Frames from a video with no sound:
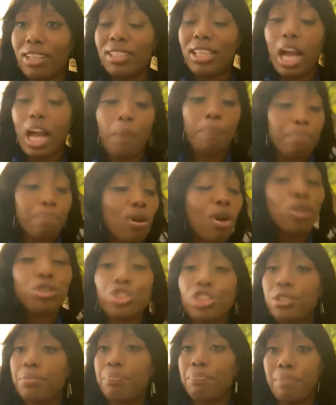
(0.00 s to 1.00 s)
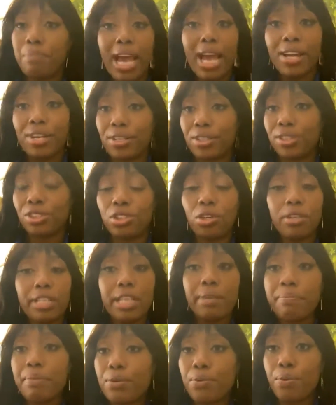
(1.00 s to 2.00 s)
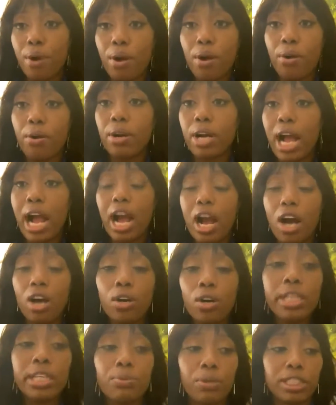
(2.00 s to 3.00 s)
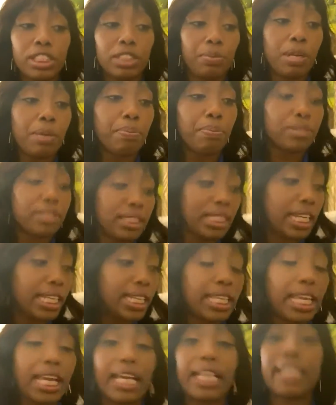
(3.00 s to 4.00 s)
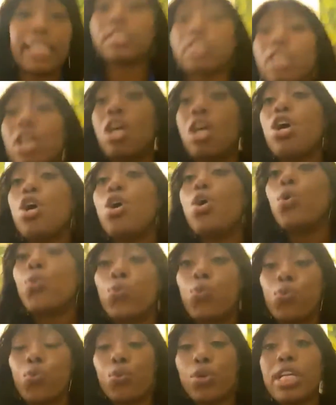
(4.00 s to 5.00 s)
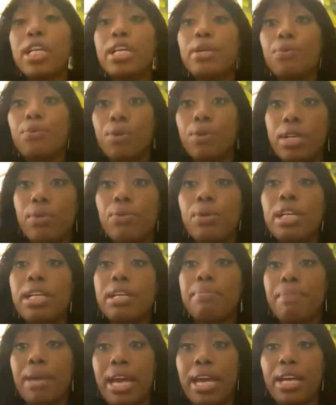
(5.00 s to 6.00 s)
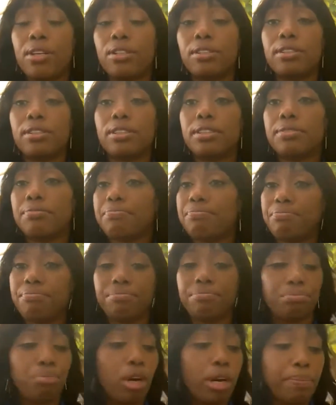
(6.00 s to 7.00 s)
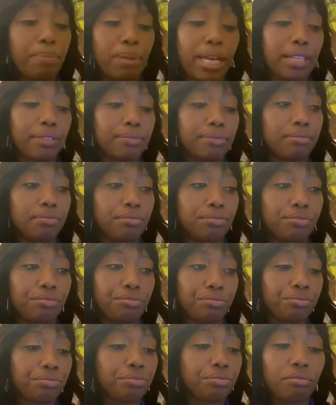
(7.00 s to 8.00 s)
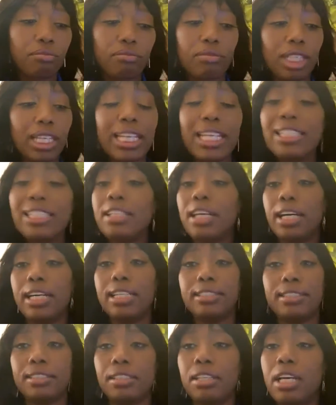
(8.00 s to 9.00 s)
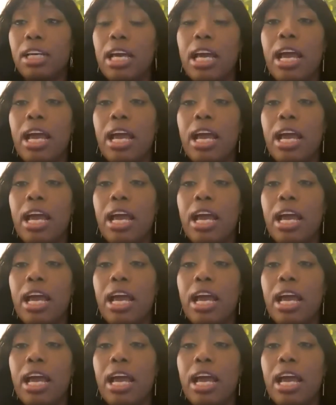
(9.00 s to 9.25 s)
Now, approach matters. Don't get me wrong. How in which people say things really, really, really matters. Point blank. It does.